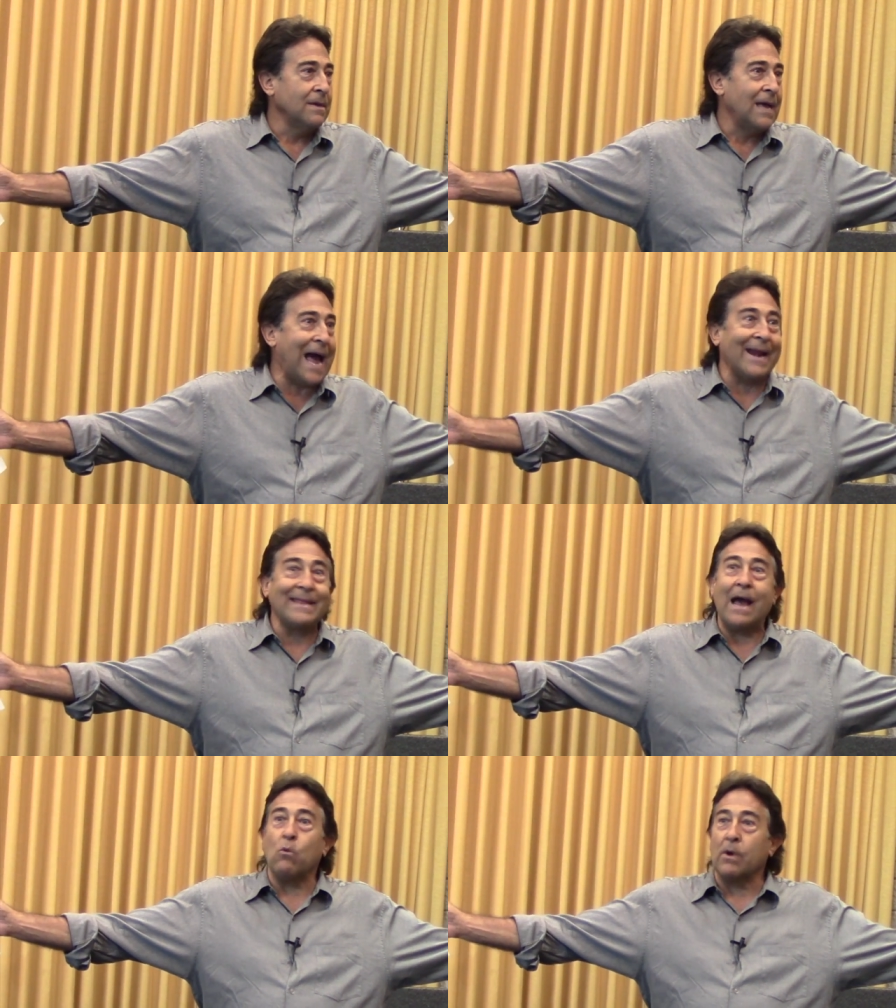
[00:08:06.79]
How did
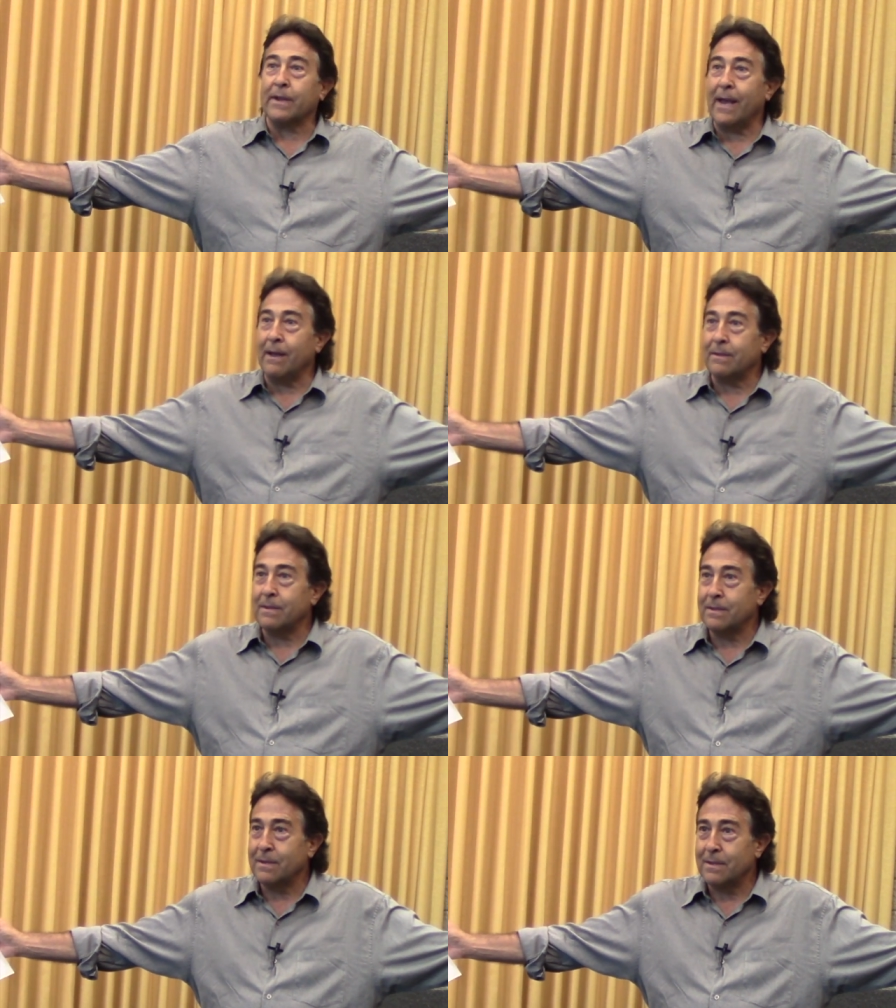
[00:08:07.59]
that work out?
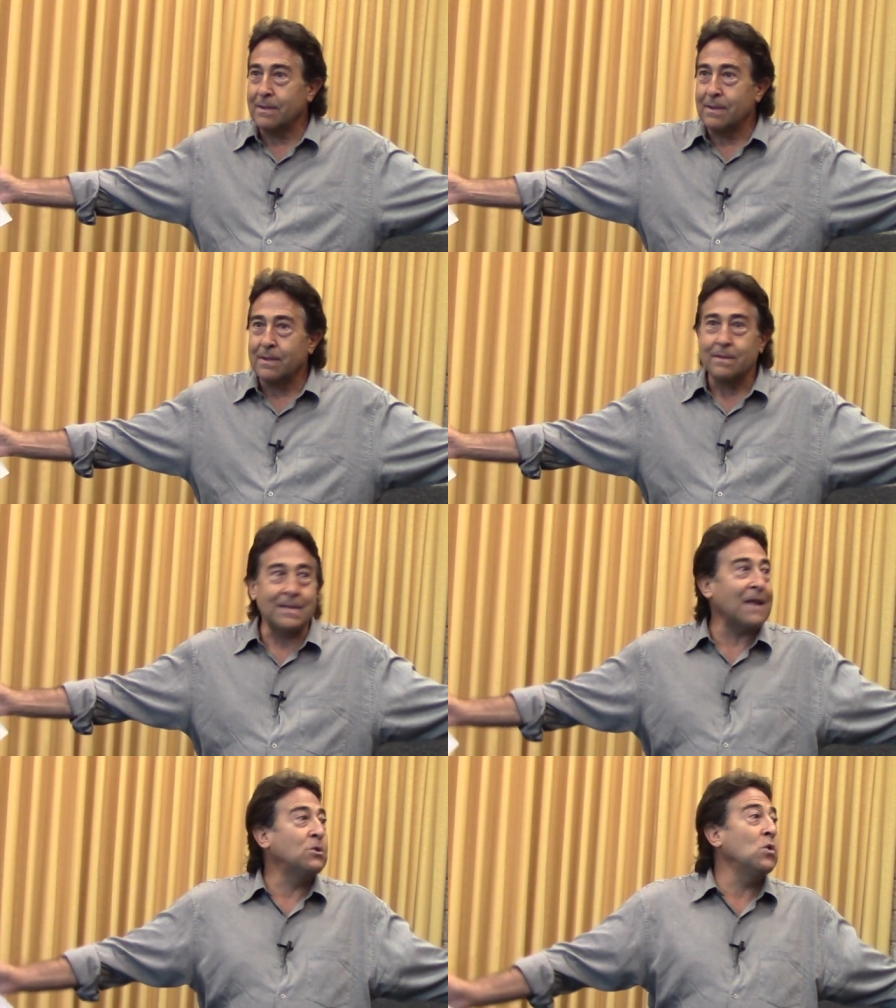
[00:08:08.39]

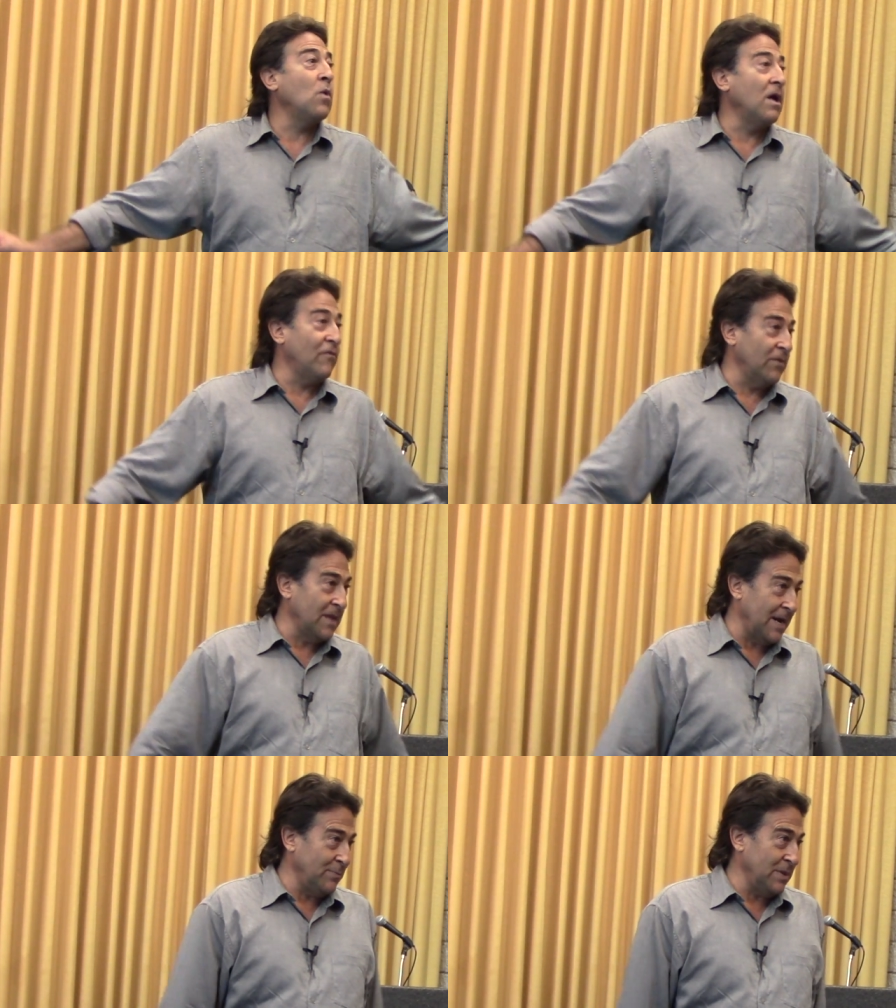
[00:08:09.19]
Not too well for a
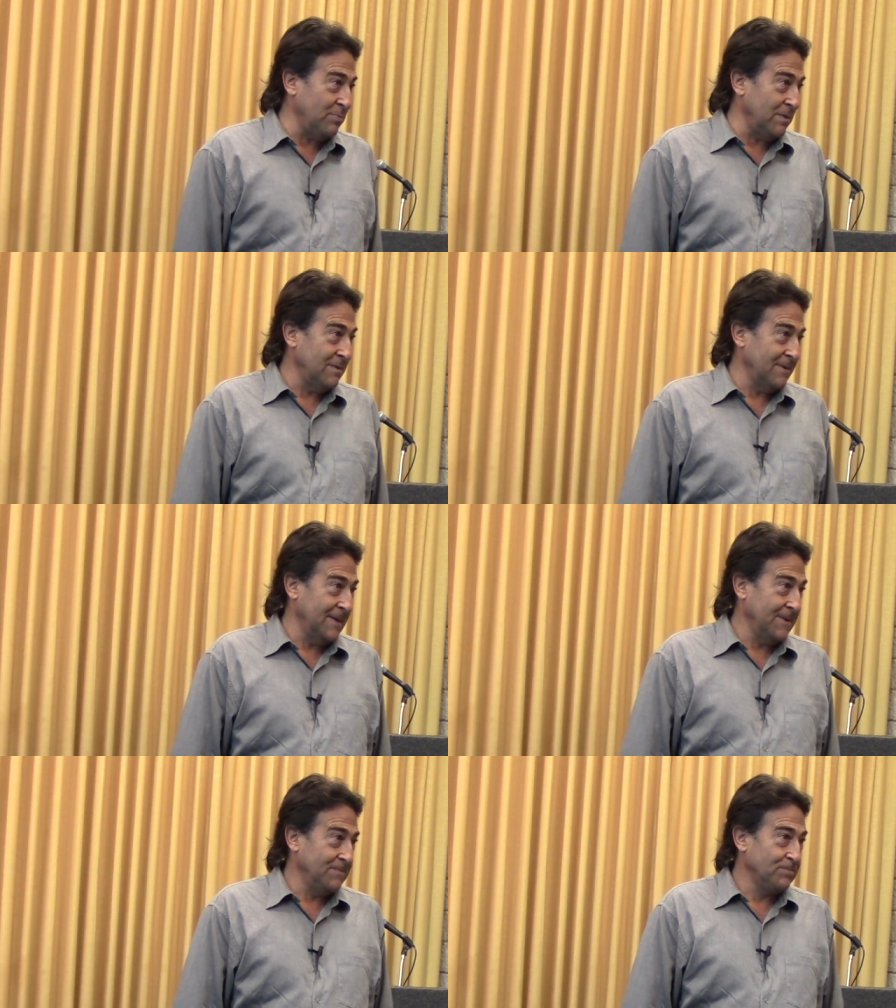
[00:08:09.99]
lot of people.
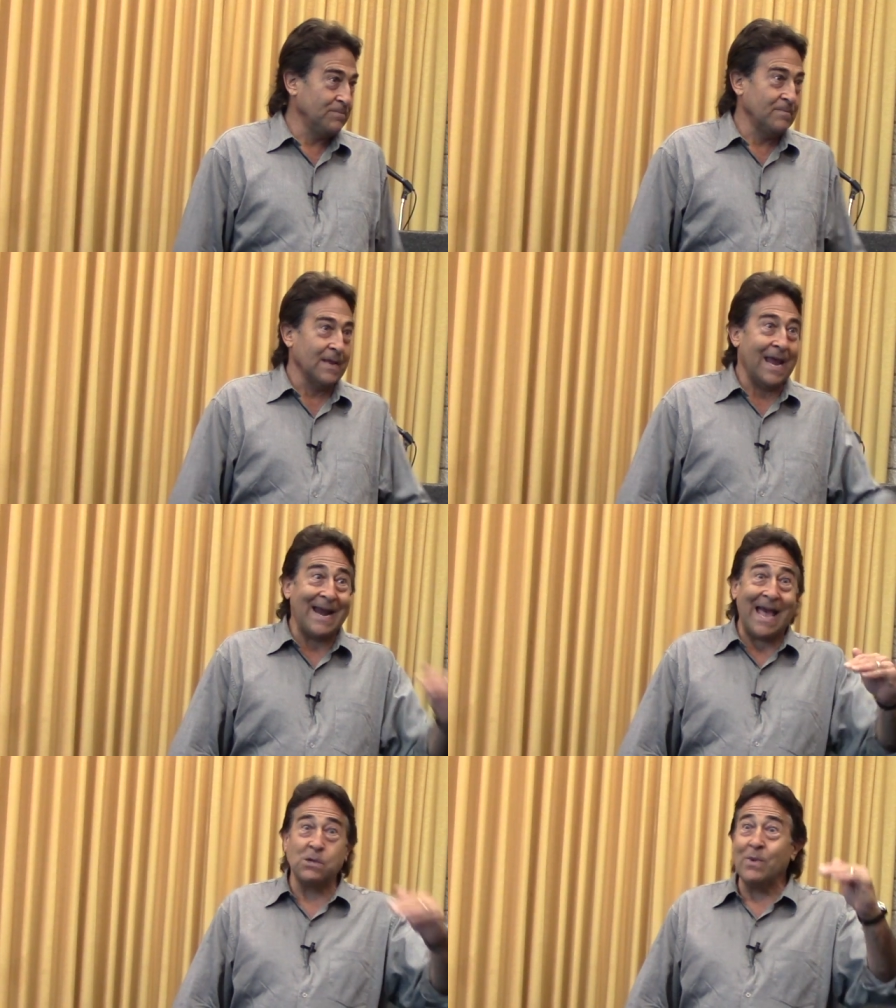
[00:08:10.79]
And
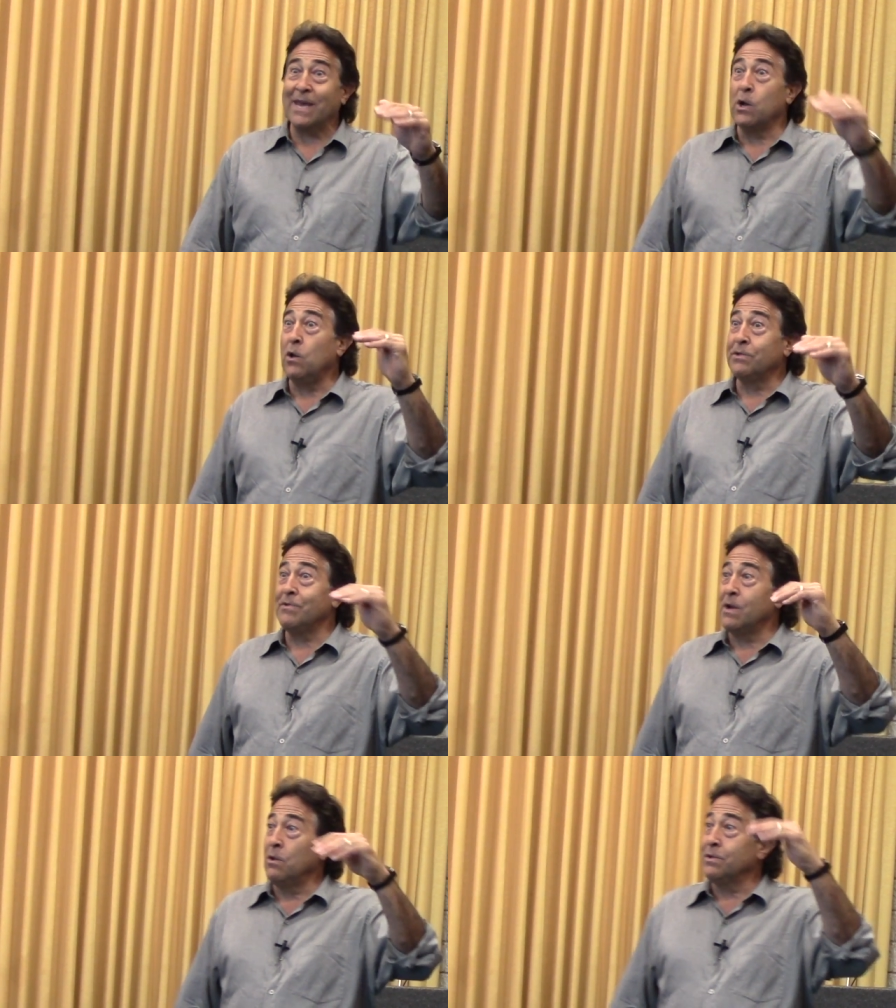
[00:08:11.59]
as we get older
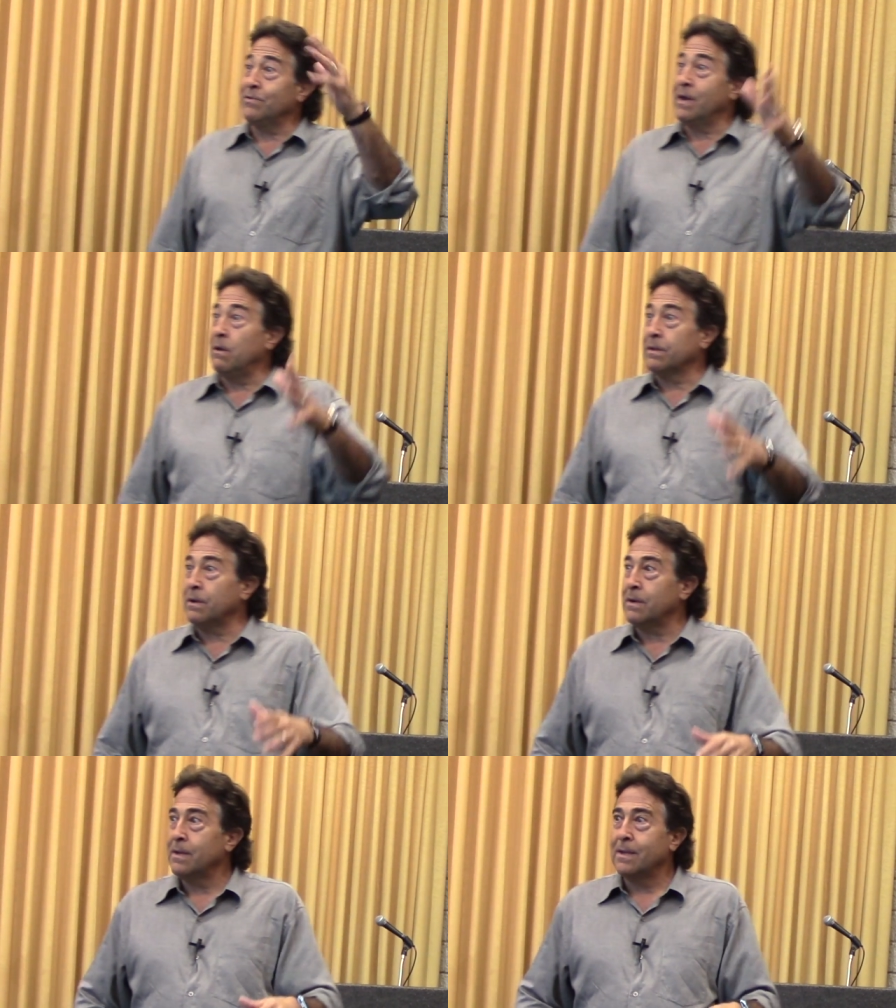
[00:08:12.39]
and older and
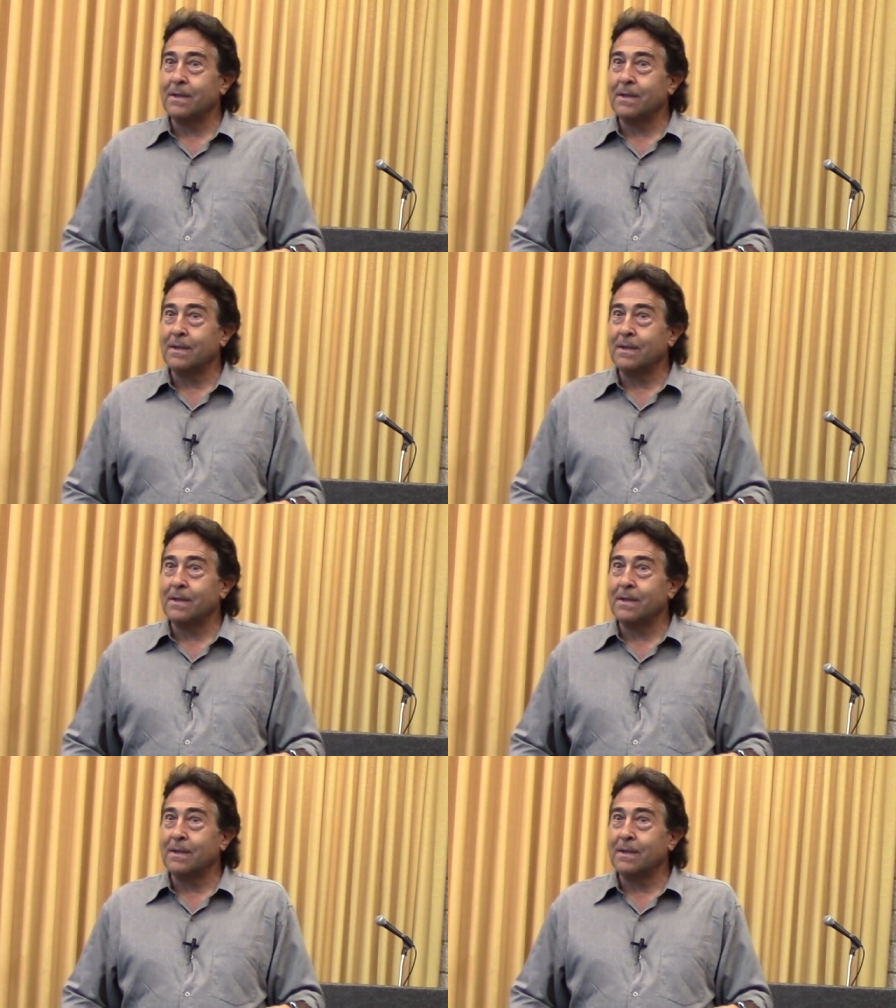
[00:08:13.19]
older,